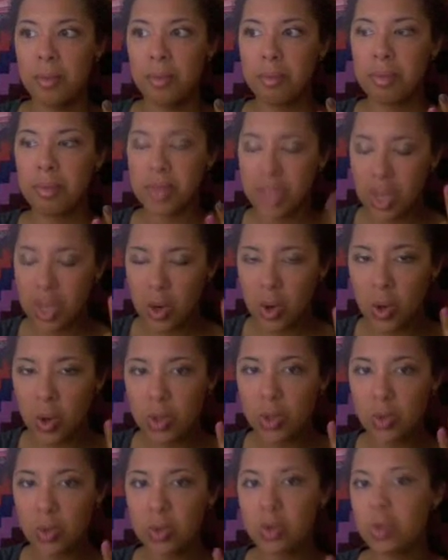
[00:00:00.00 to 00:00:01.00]
but then
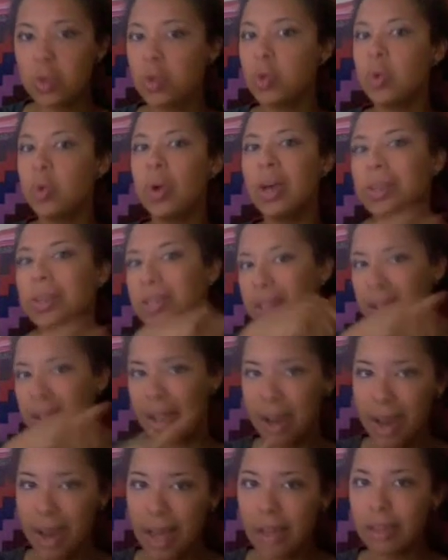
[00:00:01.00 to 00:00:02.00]
also too as a
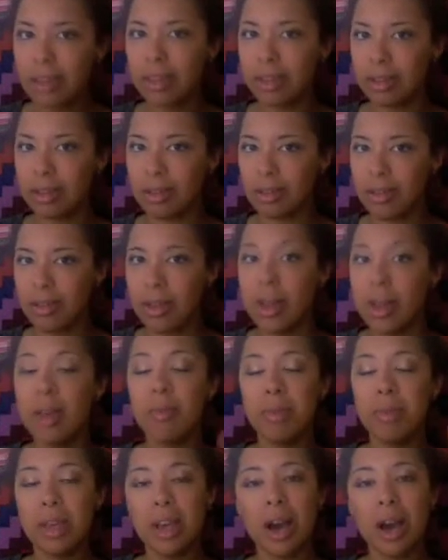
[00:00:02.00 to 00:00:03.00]
collective,
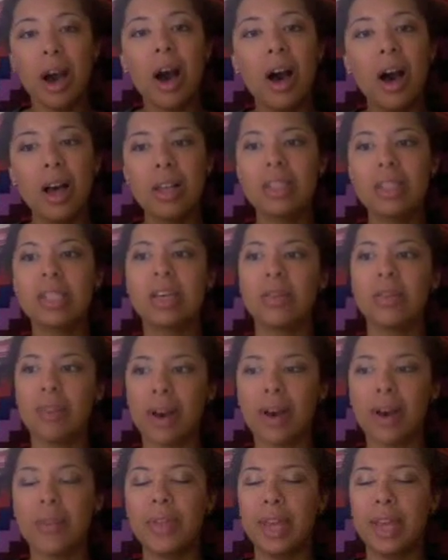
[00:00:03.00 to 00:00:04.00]
because of
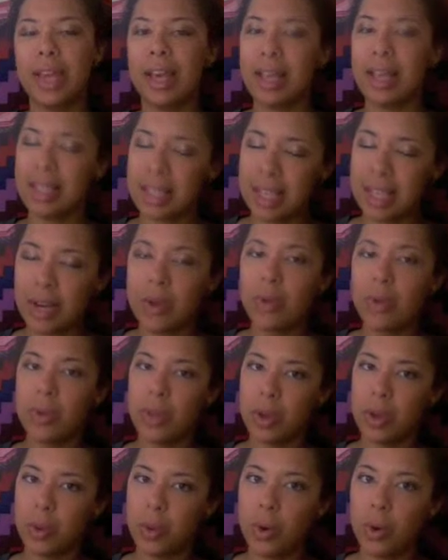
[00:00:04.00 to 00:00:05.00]
how integral
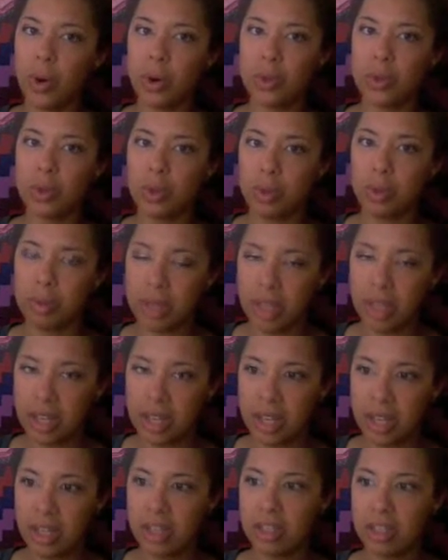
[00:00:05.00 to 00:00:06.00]
they were to the
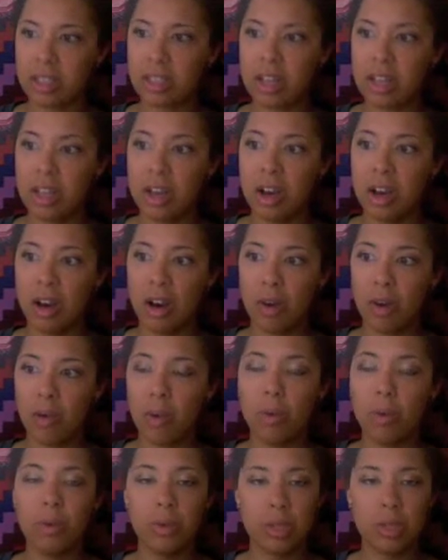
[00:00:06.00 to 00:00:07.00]
beginnings of
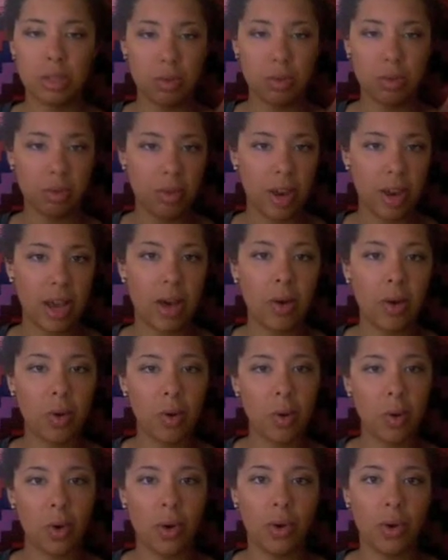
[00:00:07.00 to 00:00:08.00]
what we would sort of now
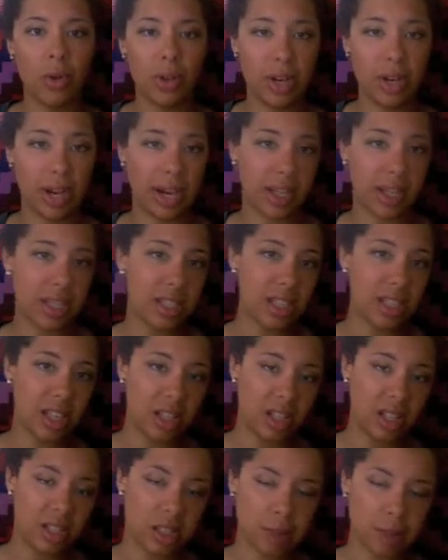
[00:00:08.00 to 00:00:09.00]
call the United
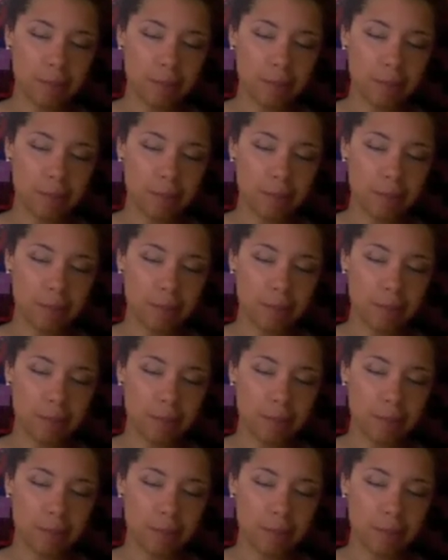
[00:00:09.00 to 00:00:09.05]
States.